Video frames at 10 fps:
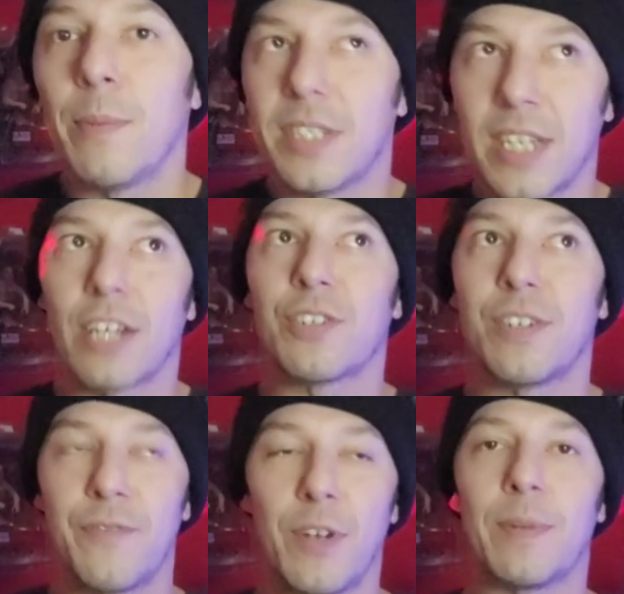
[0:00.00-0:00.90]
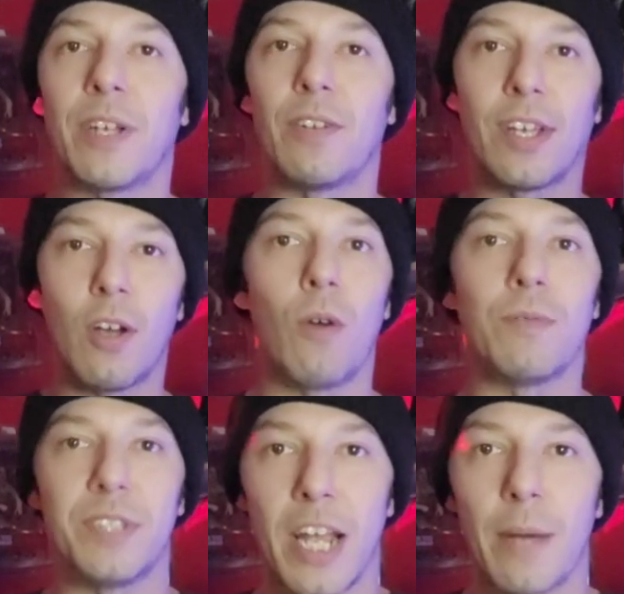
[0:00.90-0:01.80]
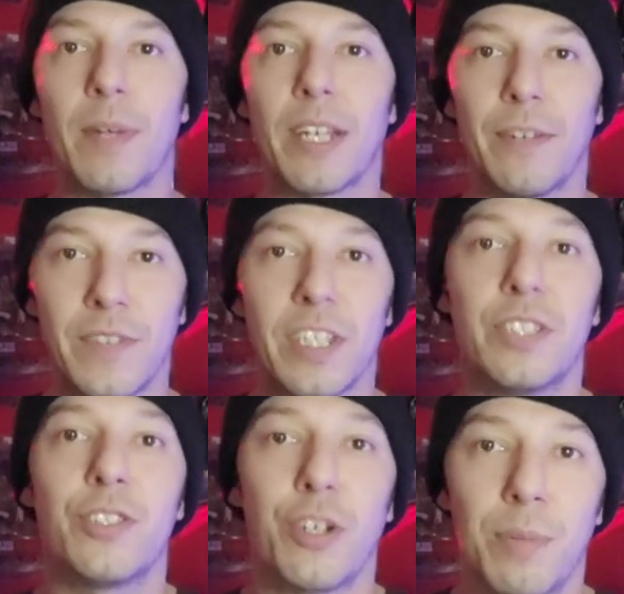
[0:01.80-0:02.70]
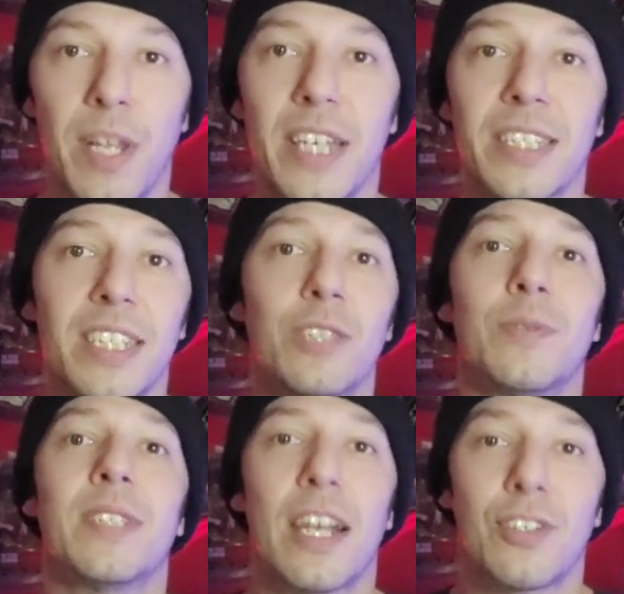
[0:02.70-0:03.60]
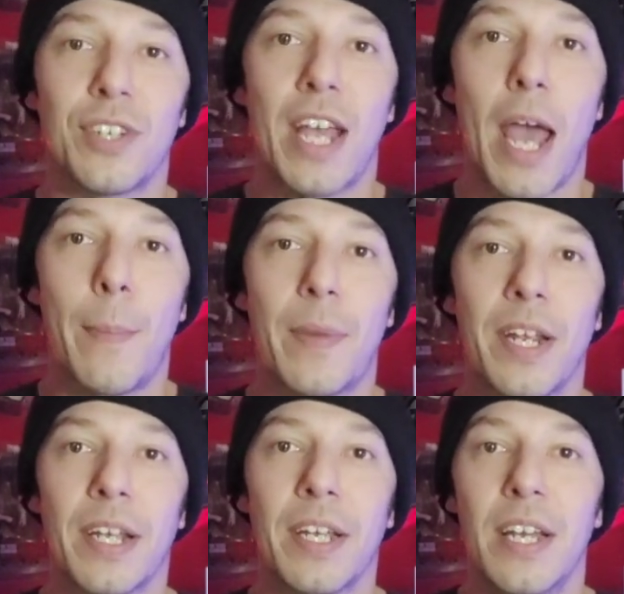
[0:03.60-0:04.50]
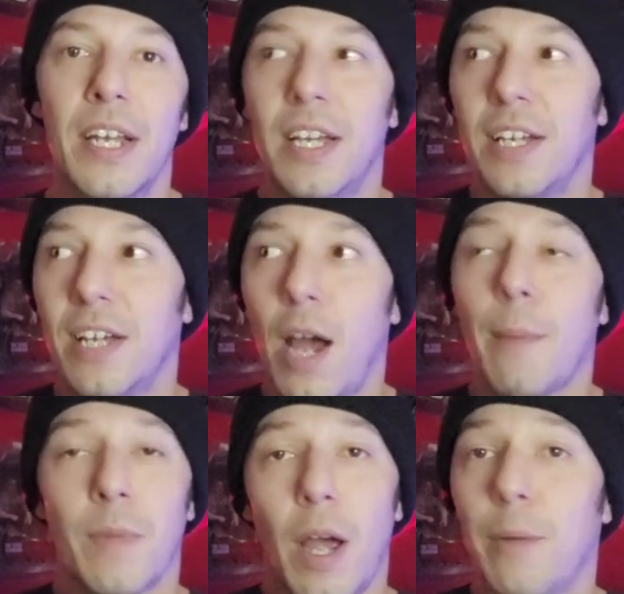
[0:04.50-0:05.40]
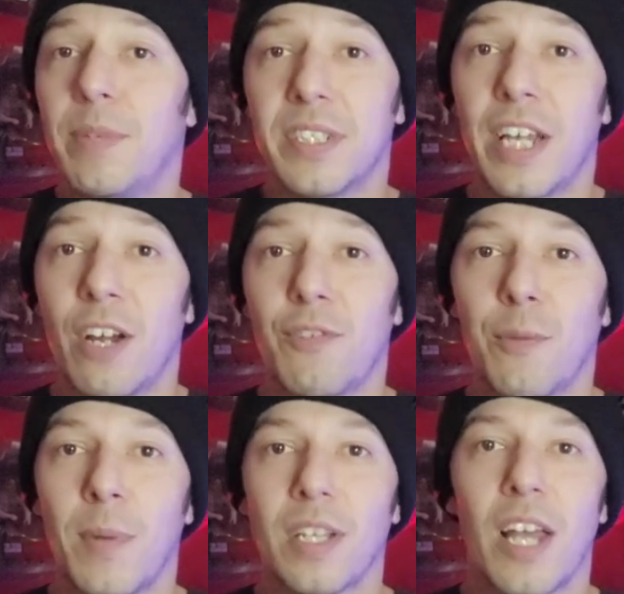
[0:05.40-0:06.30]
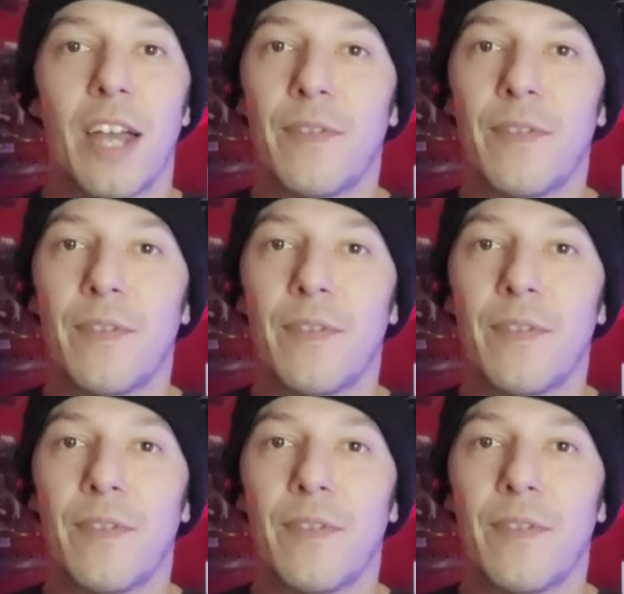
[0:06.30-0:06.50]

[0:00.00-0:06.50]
it's actually a film that you're like oh damn like if this took place and this was actually happening I'm, I'd be scared for my life.